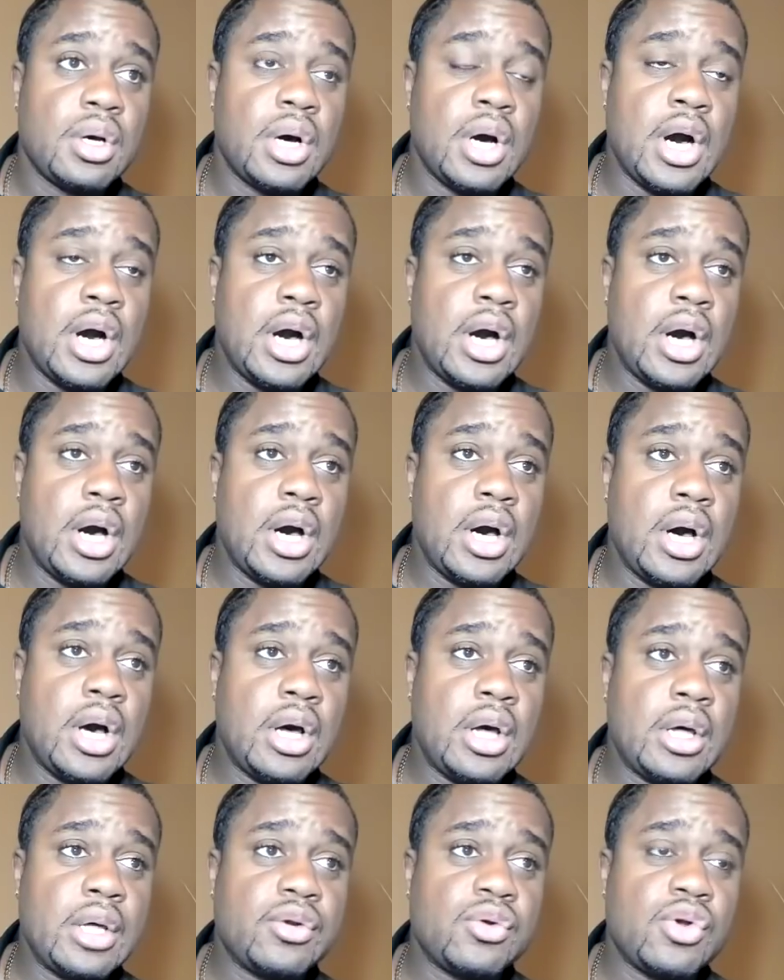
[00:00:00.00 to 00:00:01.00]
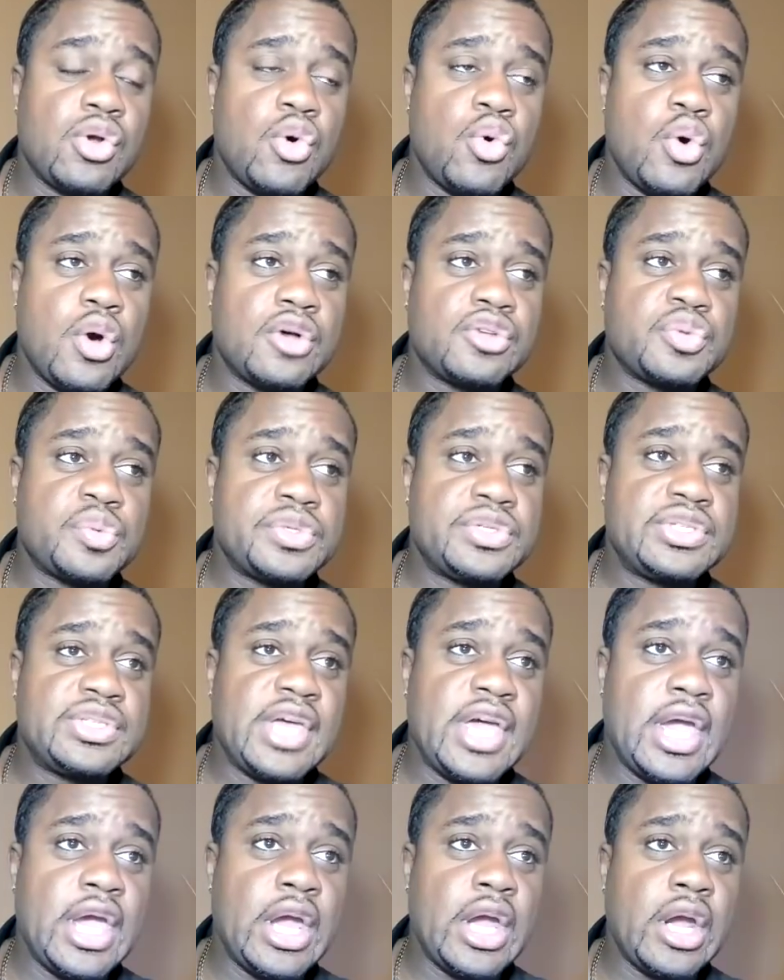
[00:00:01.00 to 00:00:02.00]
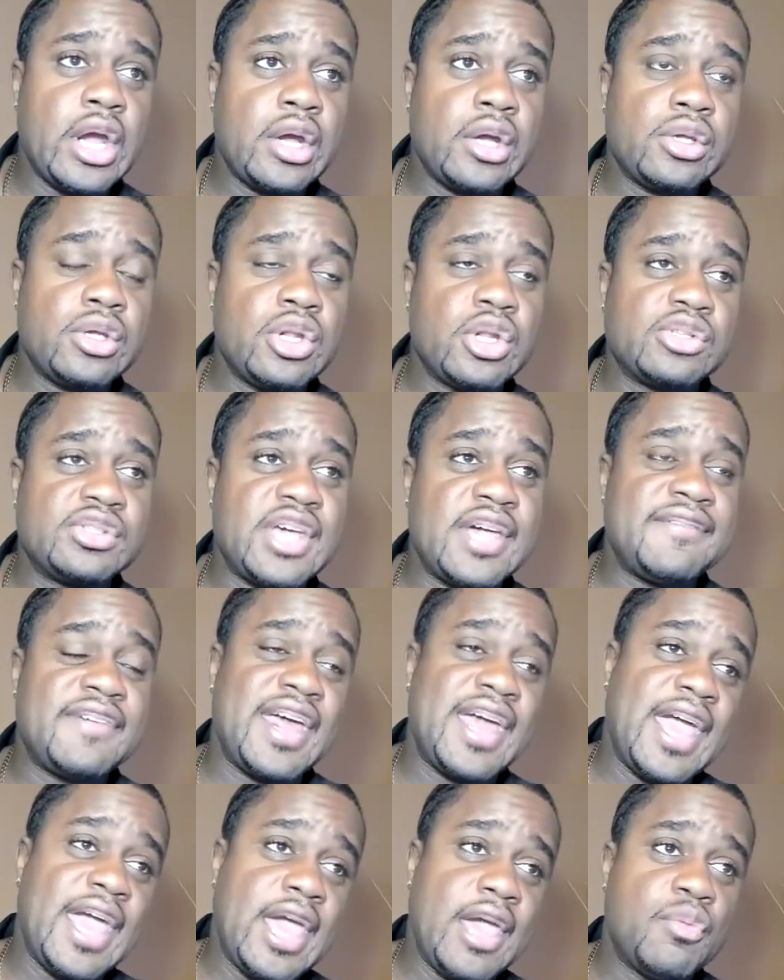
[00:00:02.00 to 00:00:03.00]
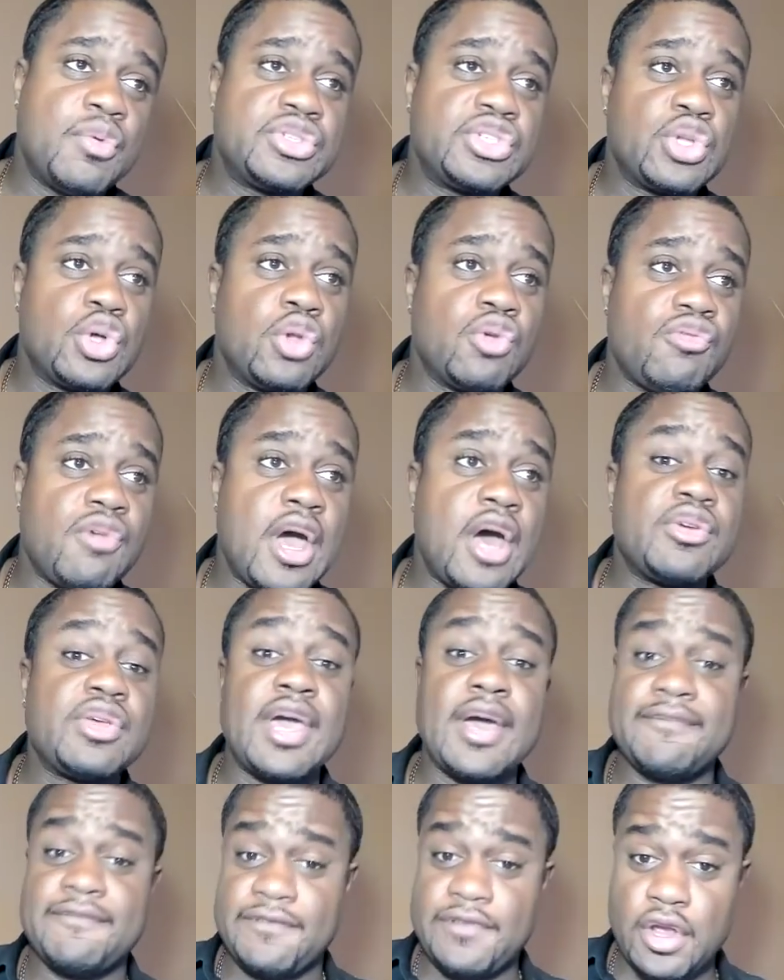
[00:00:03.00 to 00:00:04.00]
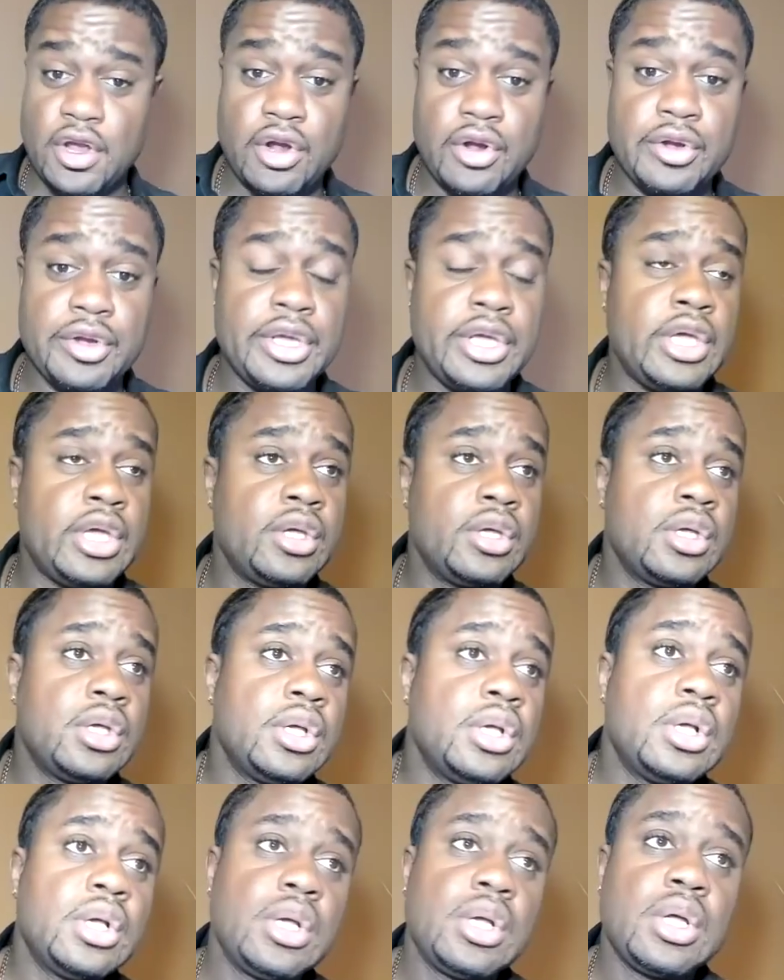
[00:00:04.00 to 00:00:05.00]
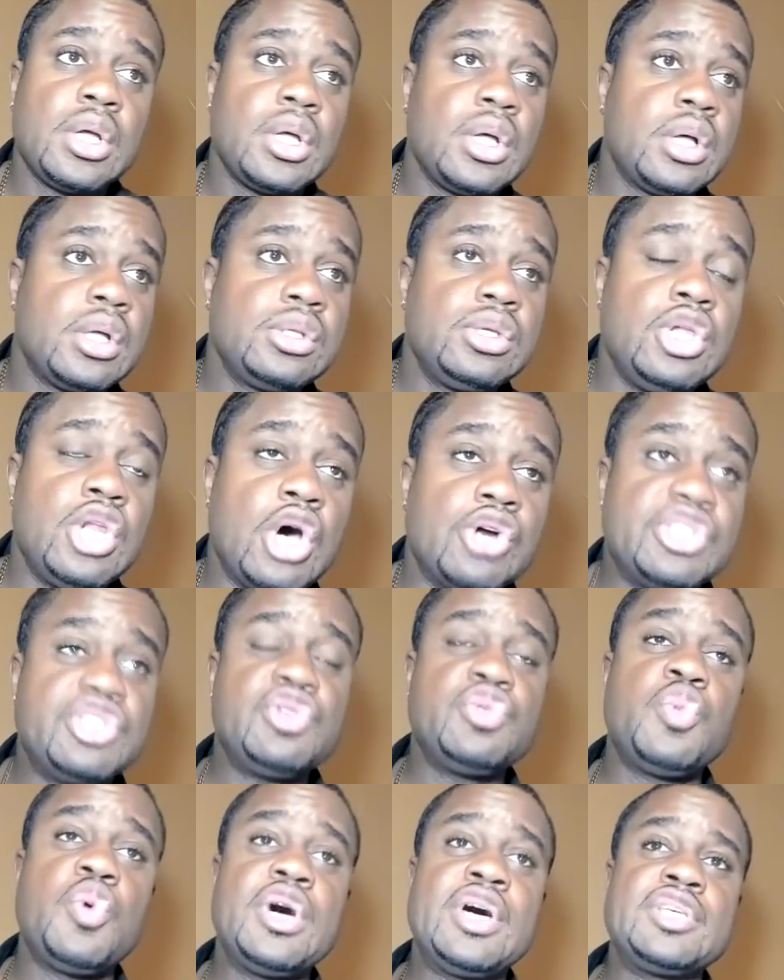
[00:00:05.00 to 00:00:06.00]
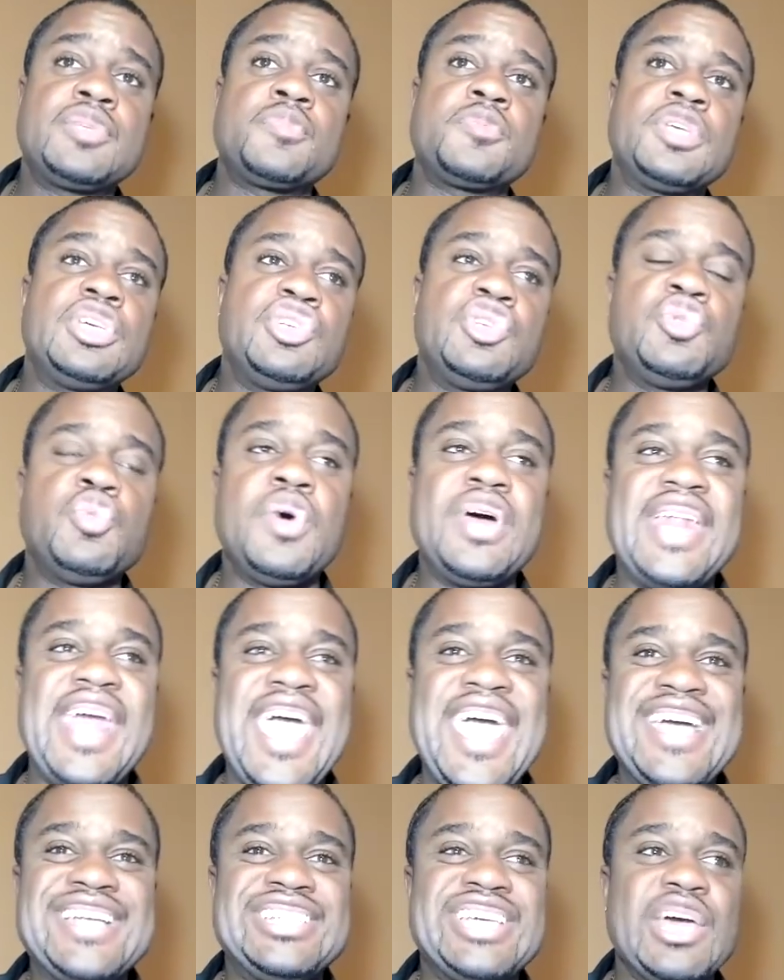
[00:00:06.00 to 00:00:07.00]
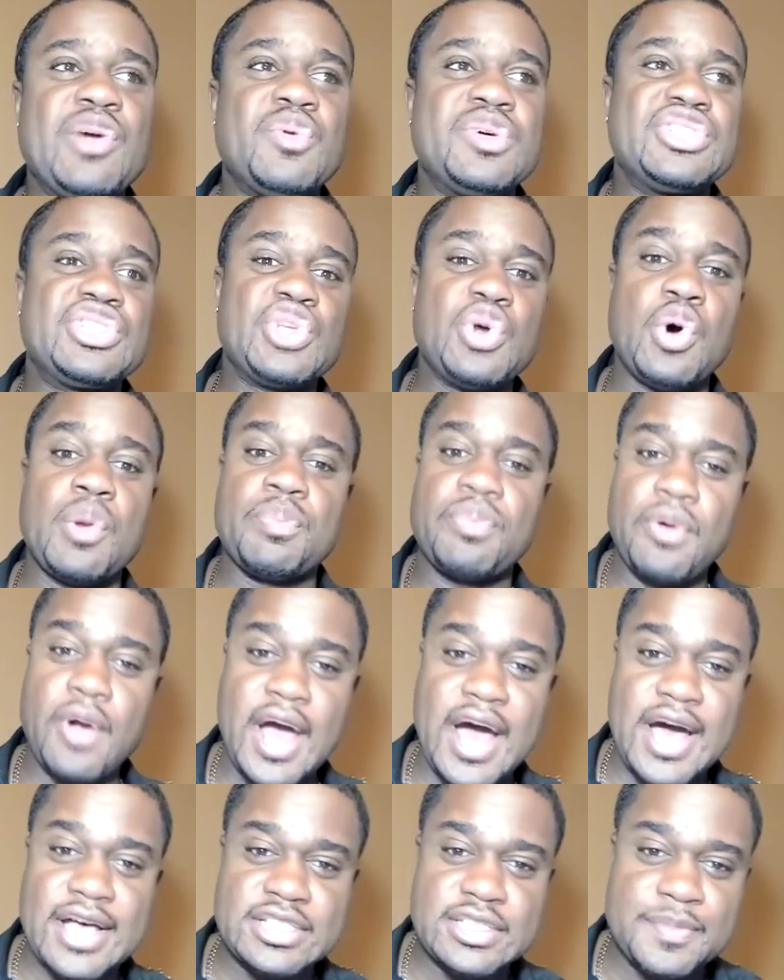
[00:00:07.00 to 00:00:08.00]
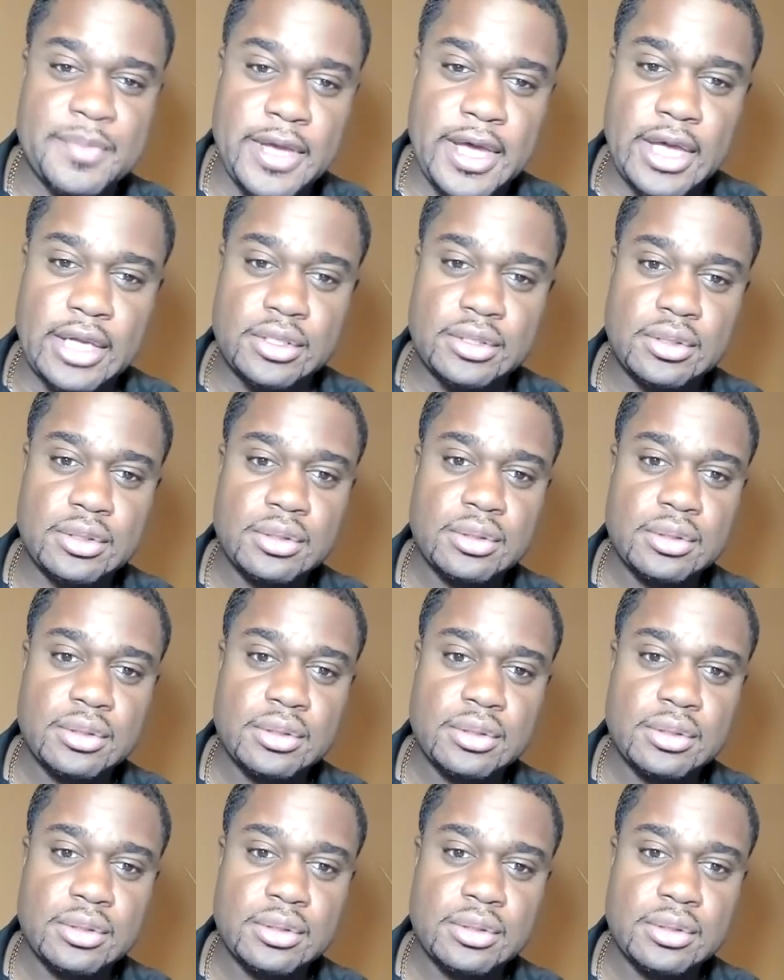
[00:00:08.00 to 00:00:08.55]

I don't know who else was there. You know, David Haye was still around. You had Fury. You know, this is when AJ was still a prospect,